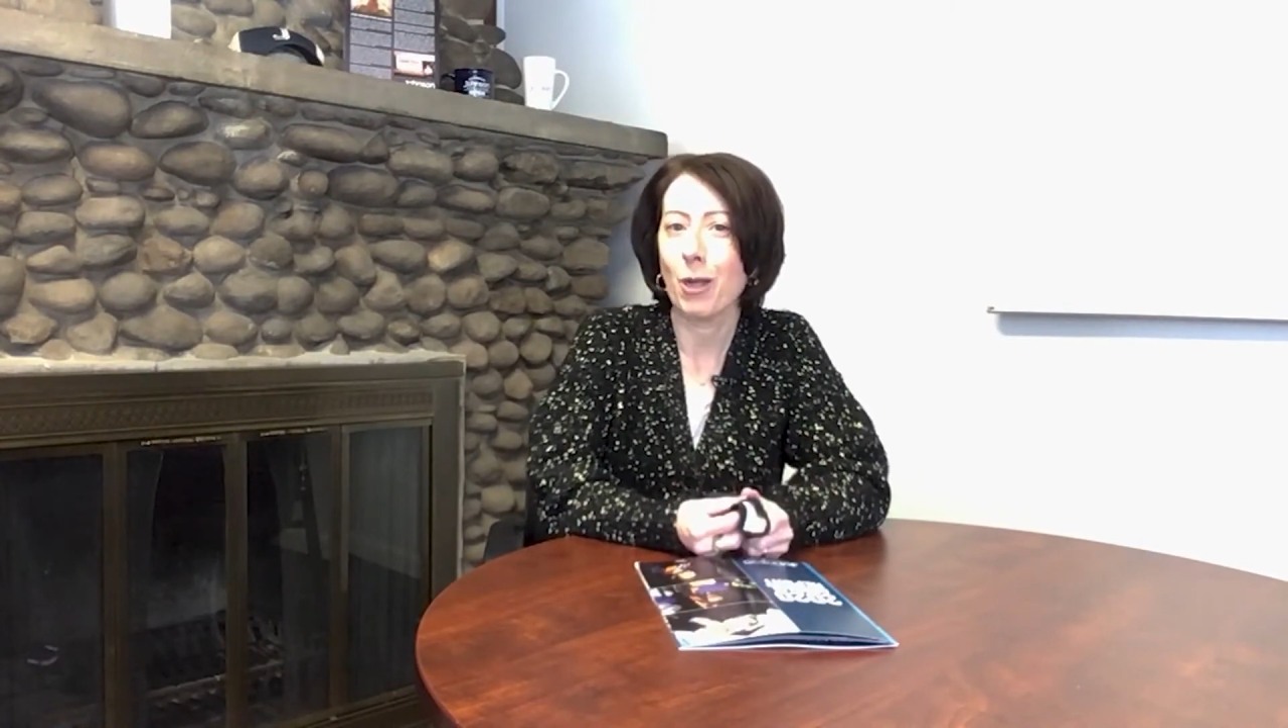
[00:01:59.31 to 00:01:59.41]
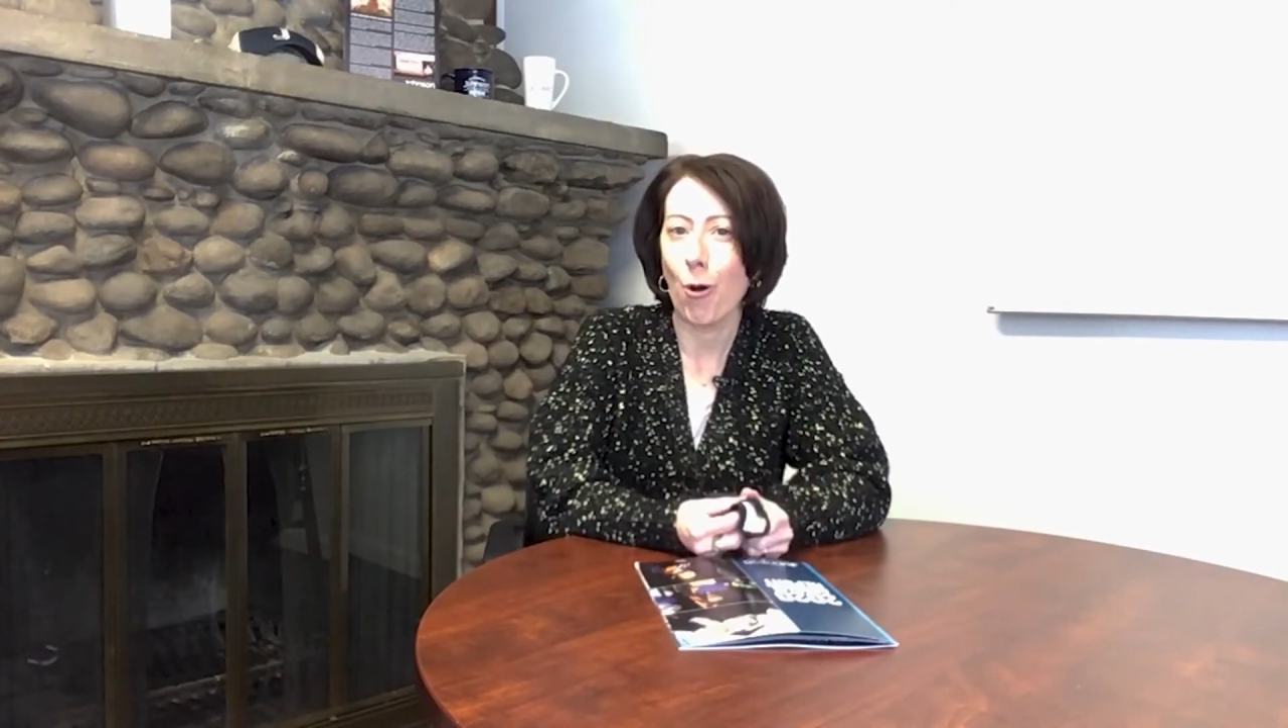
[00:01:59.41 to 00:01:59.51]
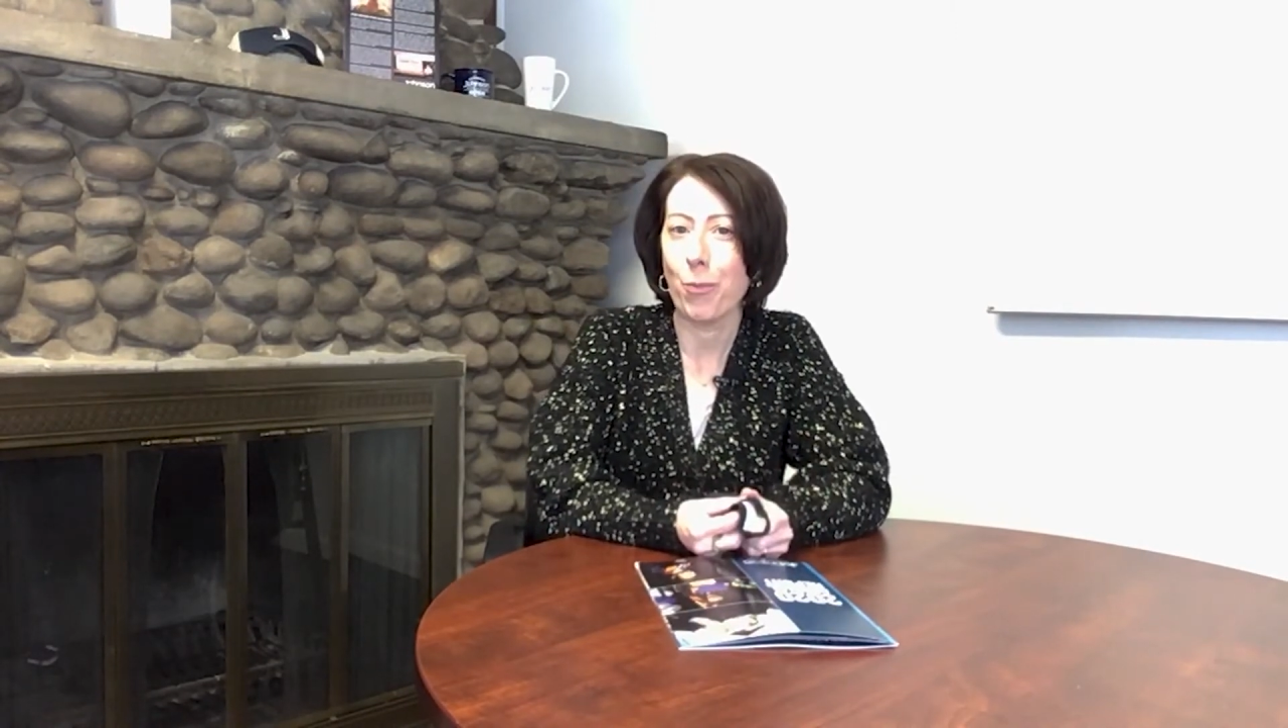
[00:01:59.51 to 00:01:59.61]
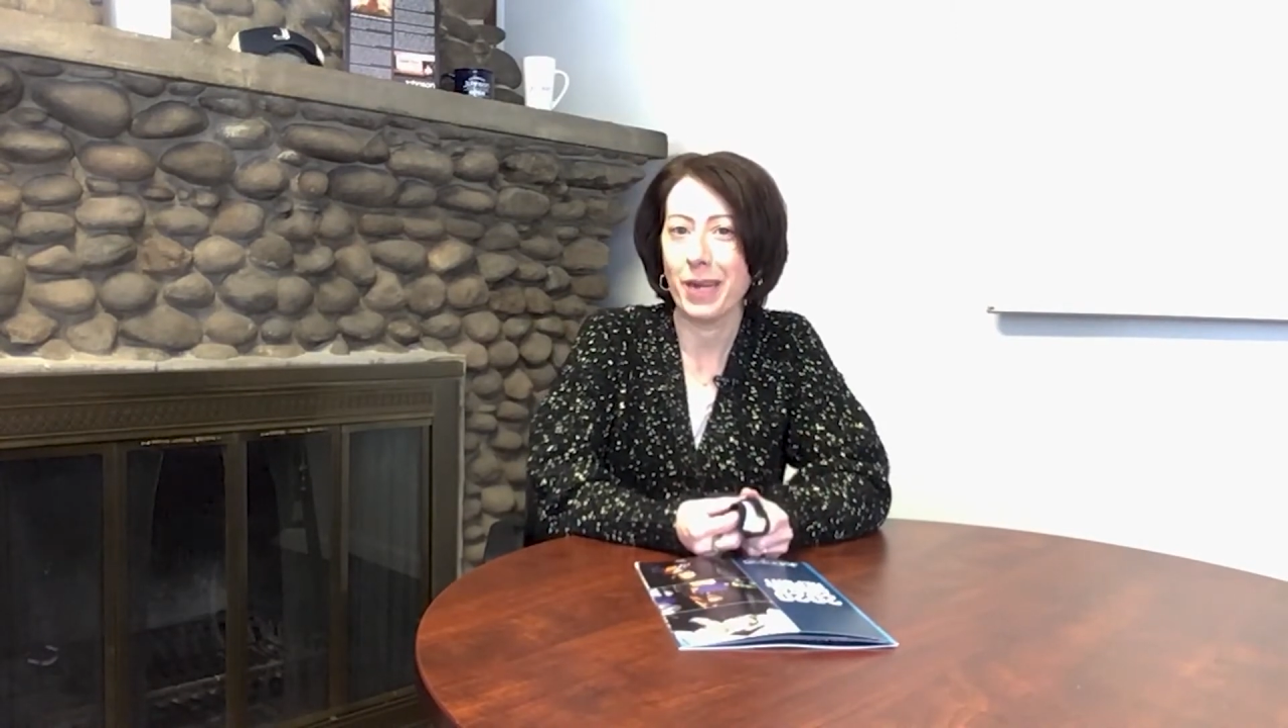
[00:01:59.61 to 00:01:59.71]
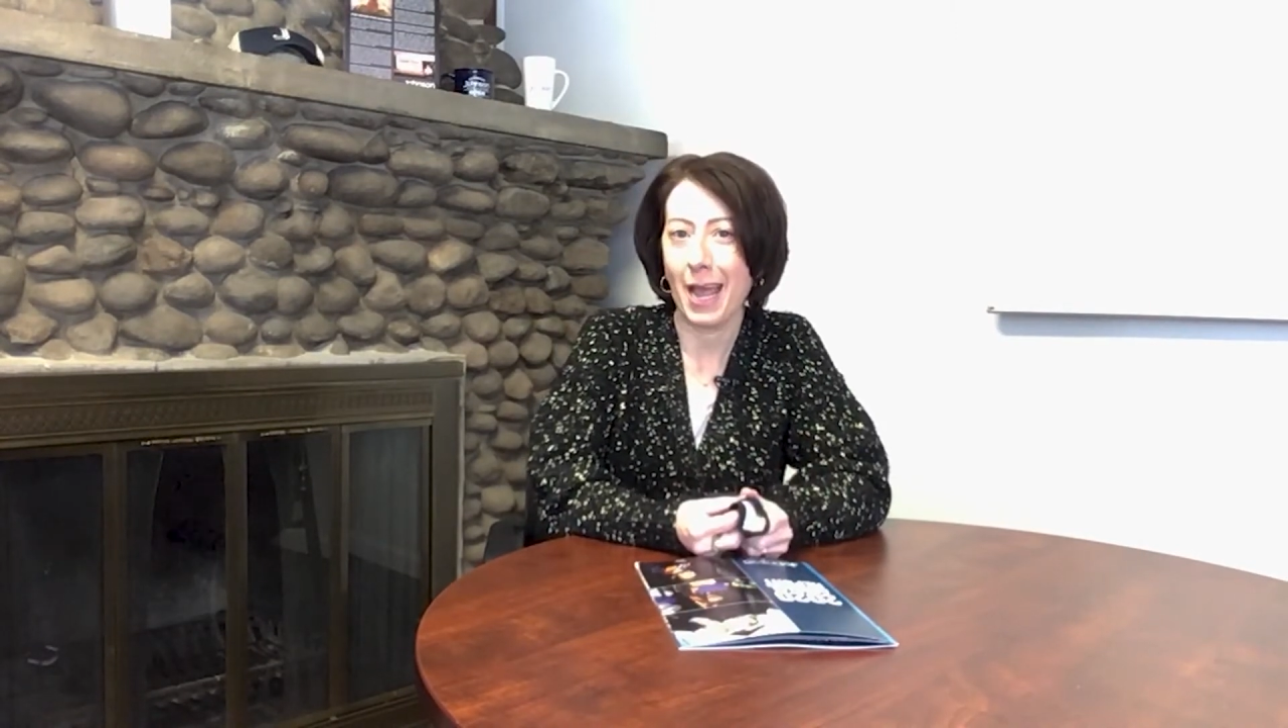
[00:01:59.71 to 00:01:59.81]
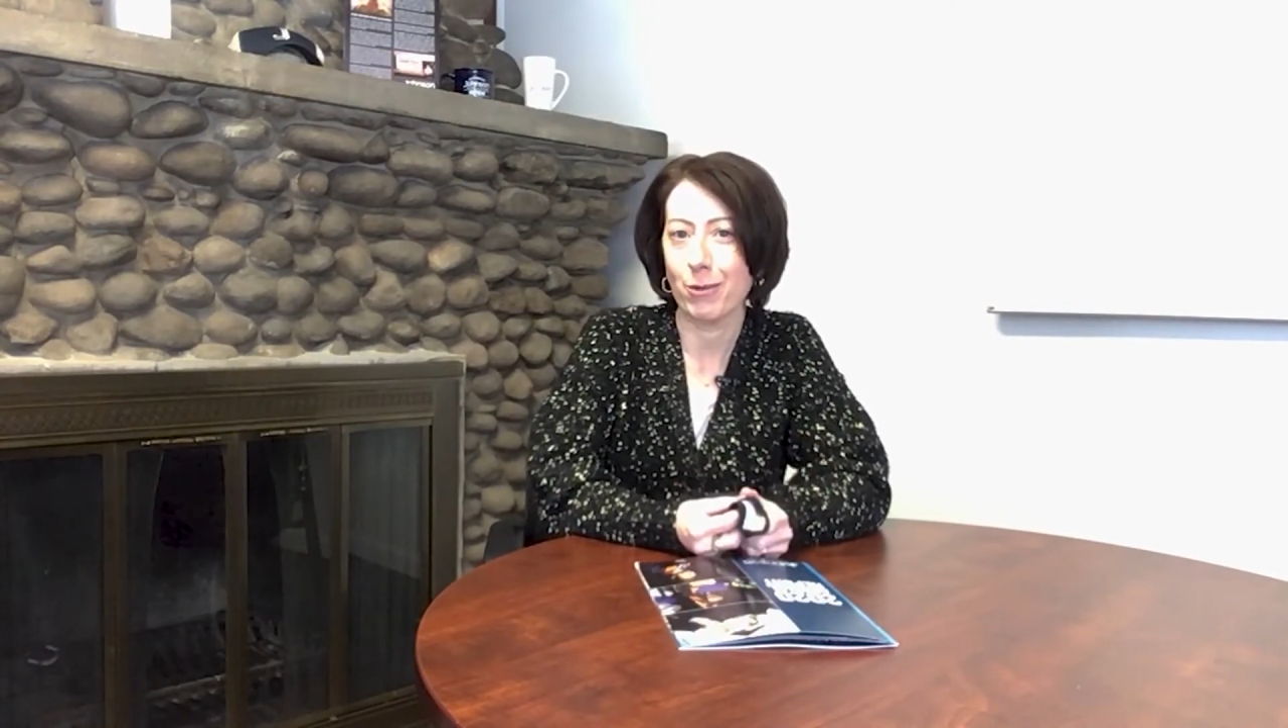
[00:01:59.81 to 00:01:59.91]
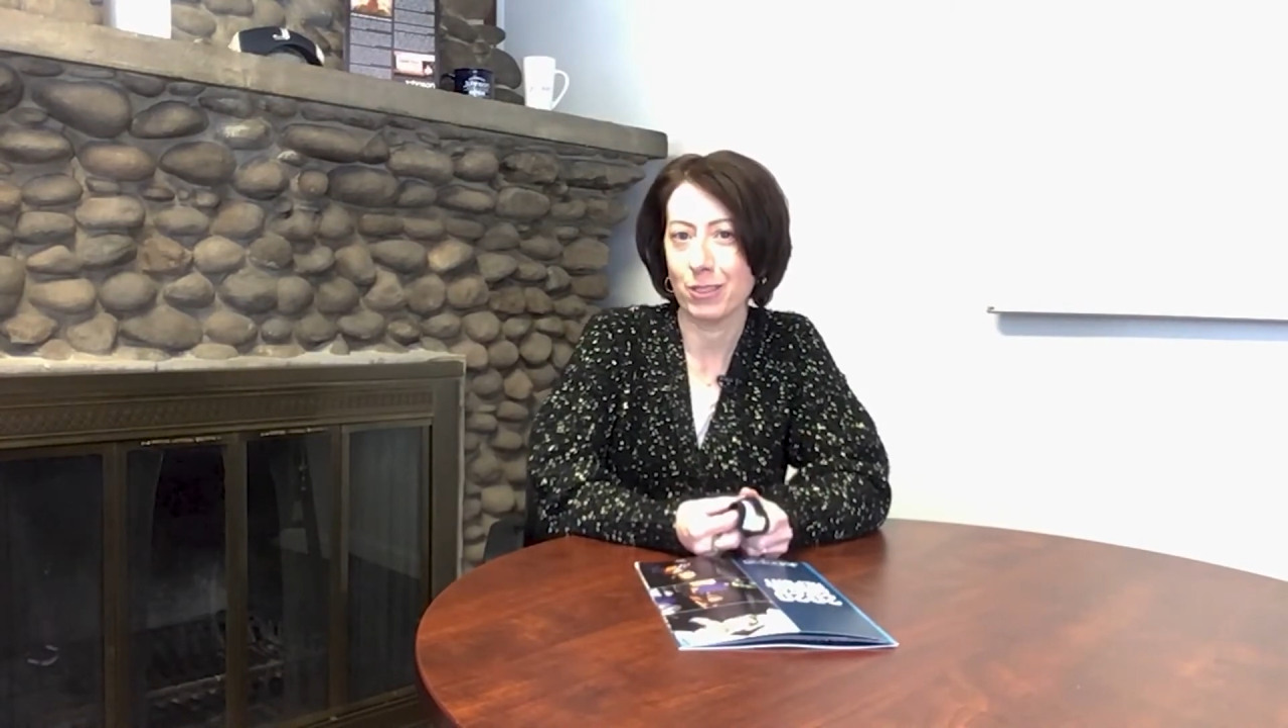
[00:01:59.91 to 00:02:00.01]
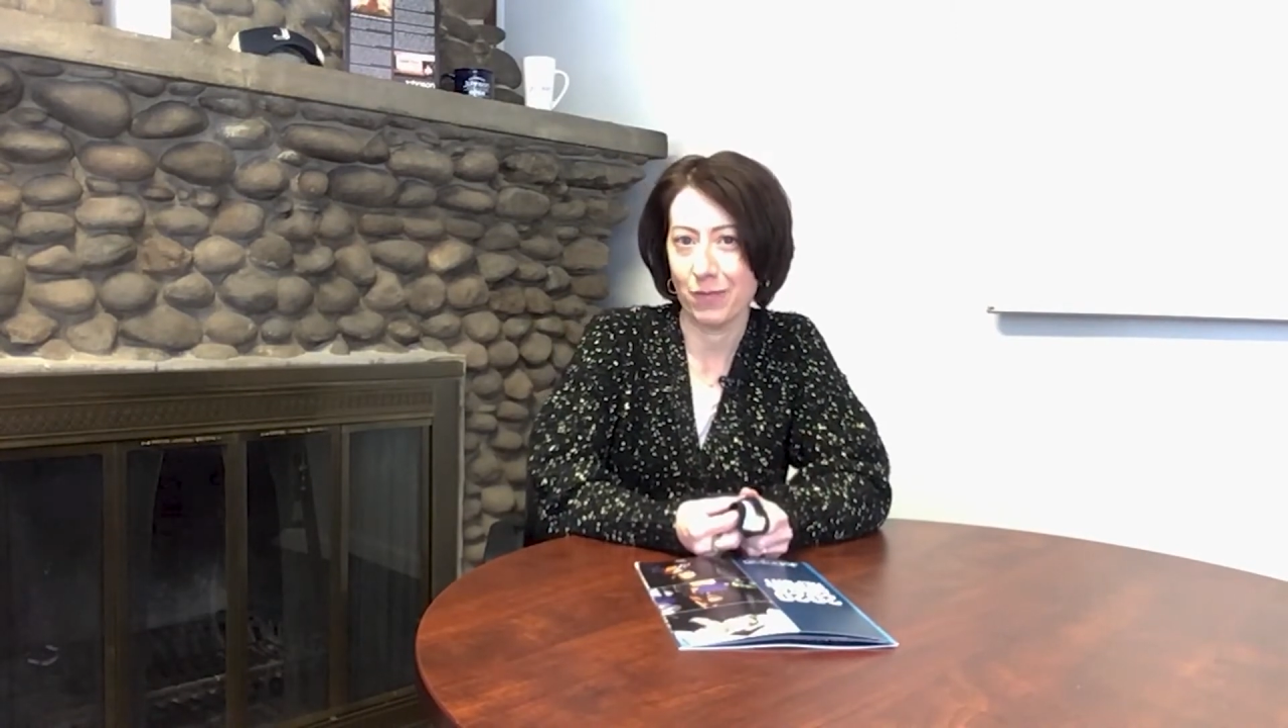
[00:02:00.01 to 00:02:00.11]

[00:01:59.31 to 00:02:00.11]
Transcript: open house